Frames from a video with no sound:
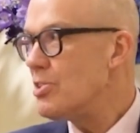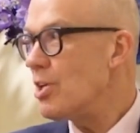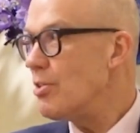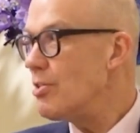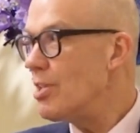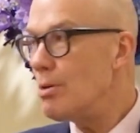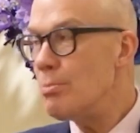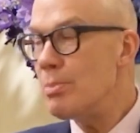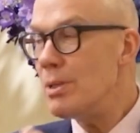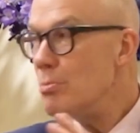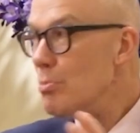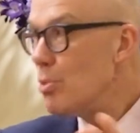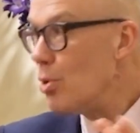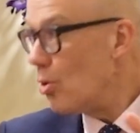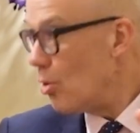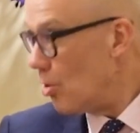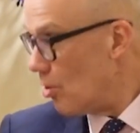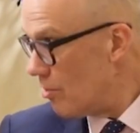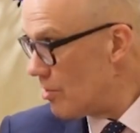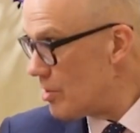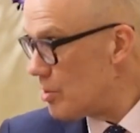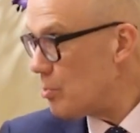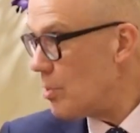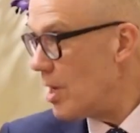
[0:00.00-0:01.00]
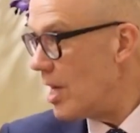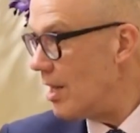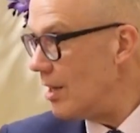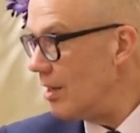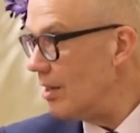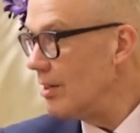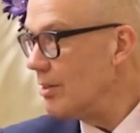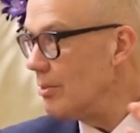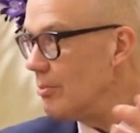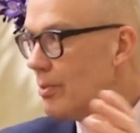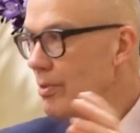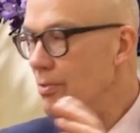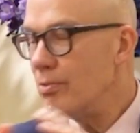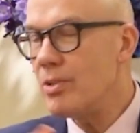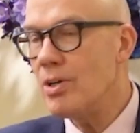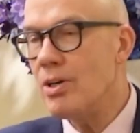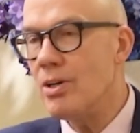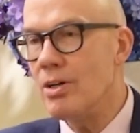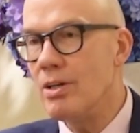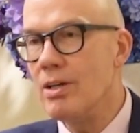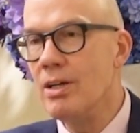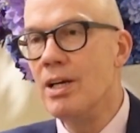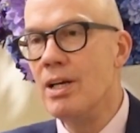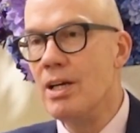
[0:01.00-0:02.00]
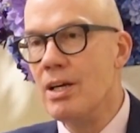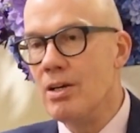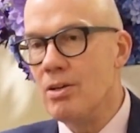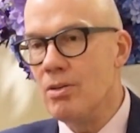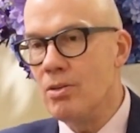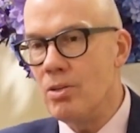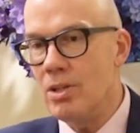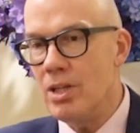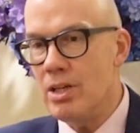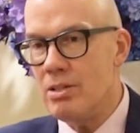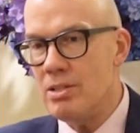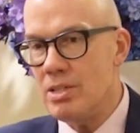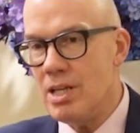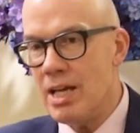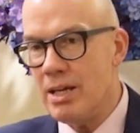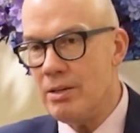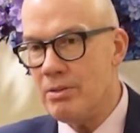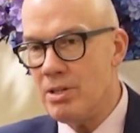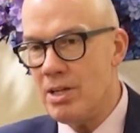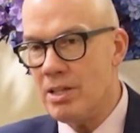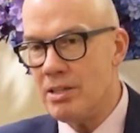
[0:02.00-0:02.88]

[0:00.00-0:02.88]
So there'll be more as well. We've got all those languages.